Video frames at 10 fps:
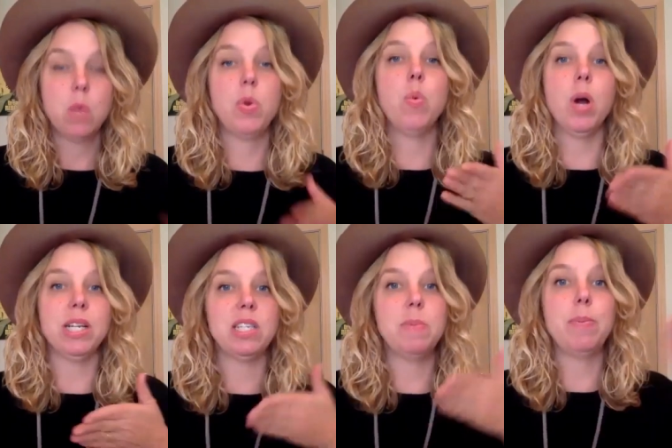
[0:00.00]
We want
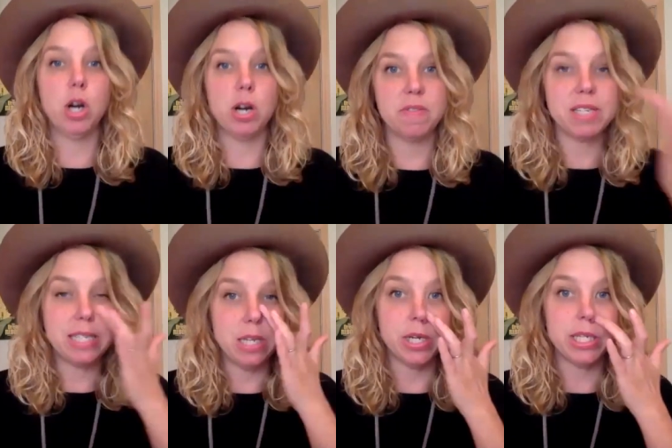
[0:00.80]
it to be part of a
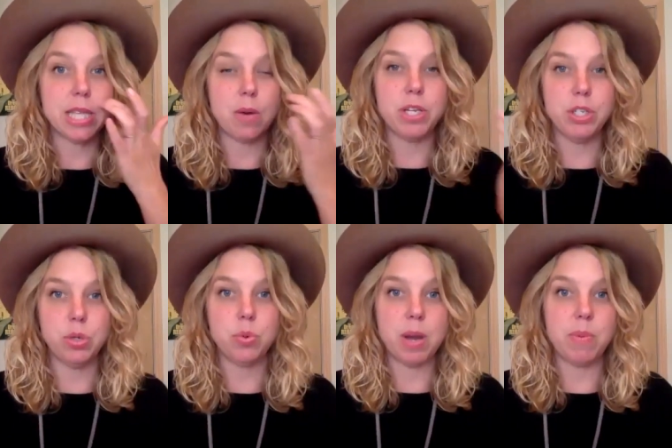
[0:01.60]
series that we
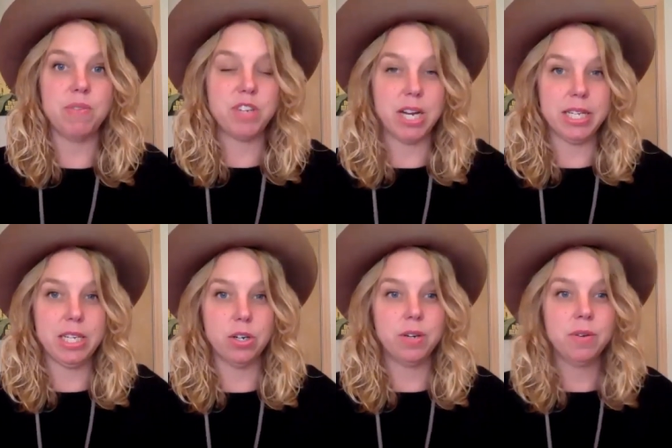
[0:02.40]
do that we've done
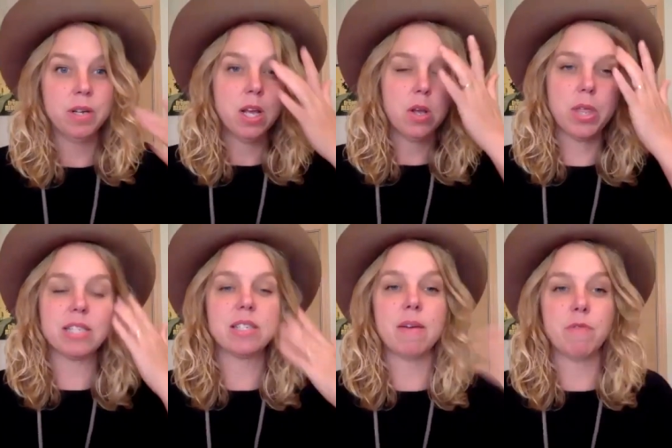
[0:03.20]
here.
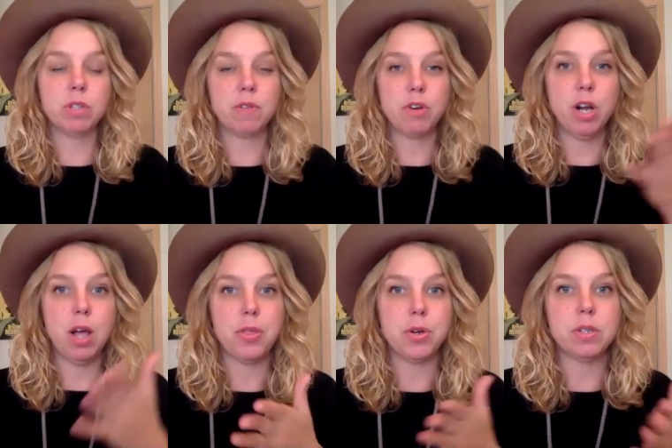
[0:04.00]
That's several different
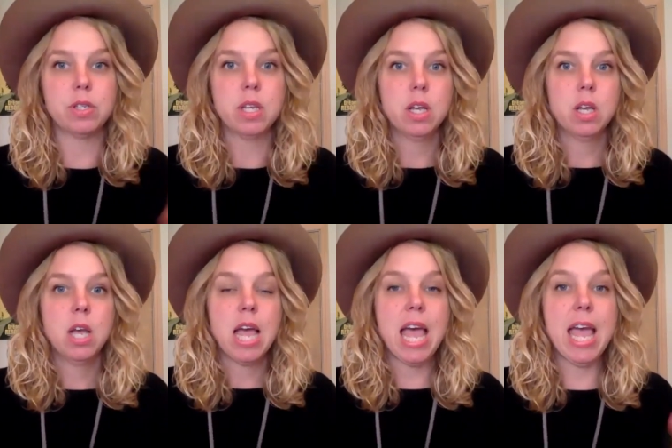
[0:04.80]
authors
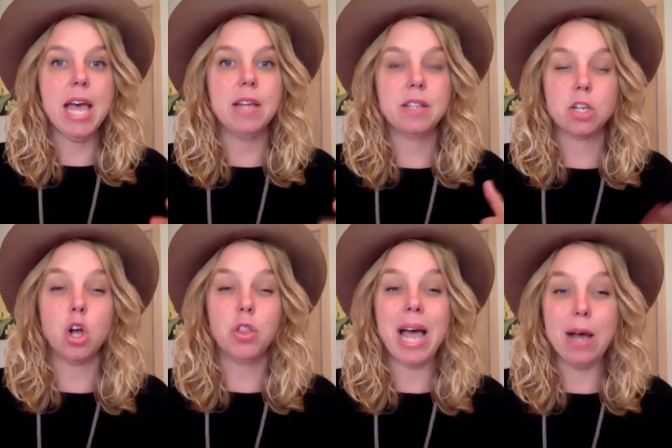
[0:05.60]
and
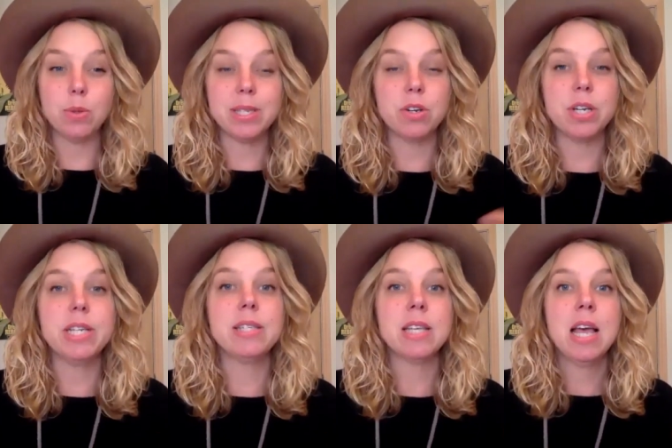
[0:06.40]
called the How
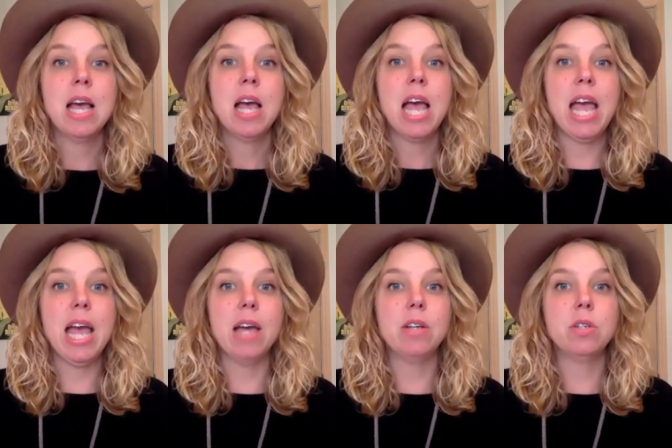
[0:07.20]
series.
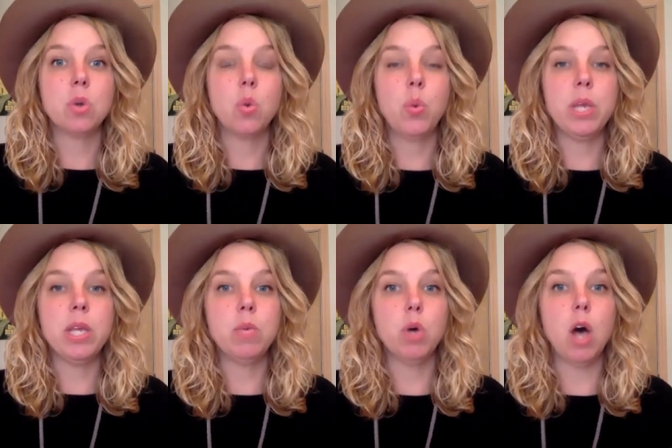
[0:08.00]
And
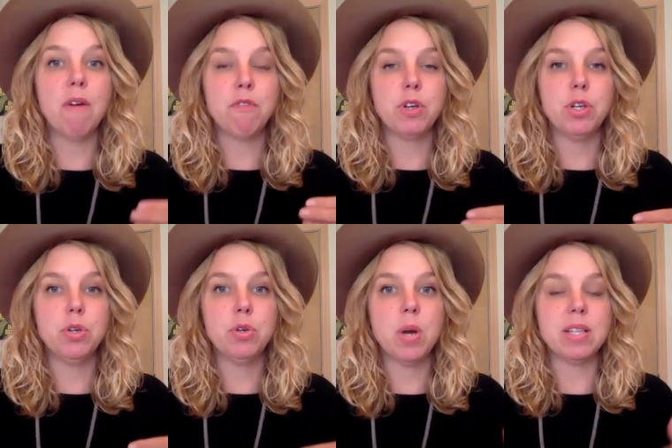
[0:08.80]
we will offer
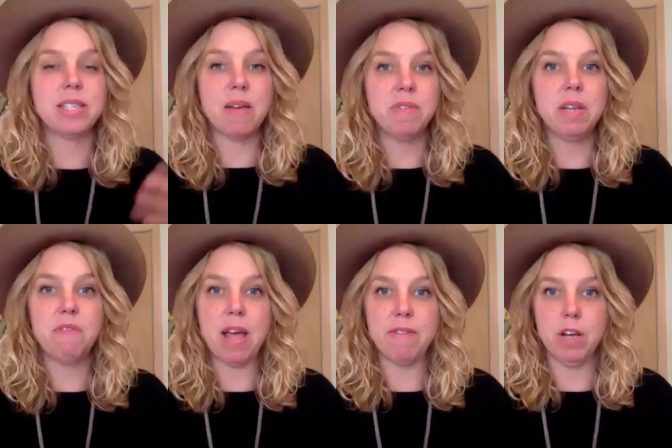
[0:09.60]
you a
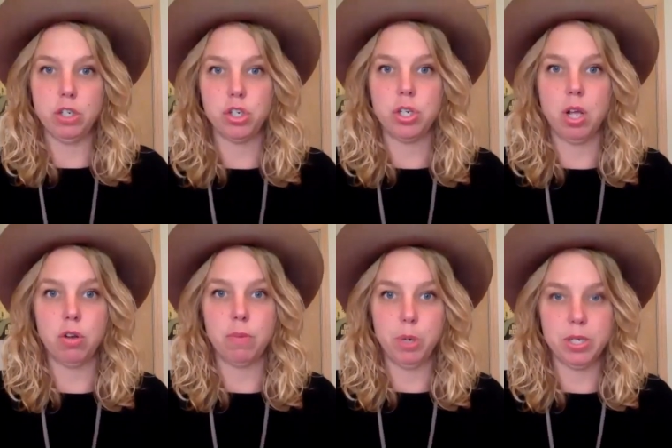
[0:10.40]
$7,500
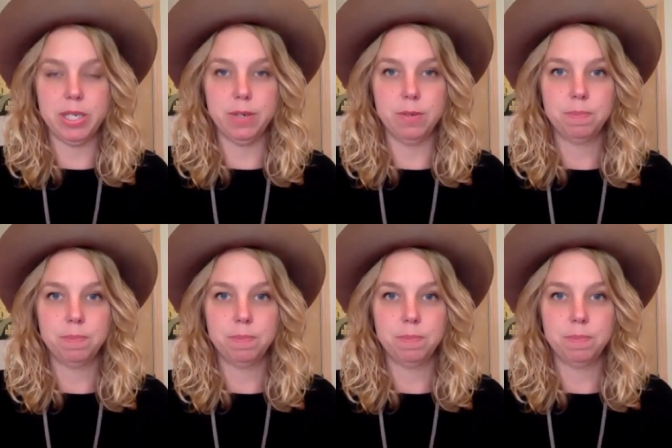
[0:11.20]
book deal.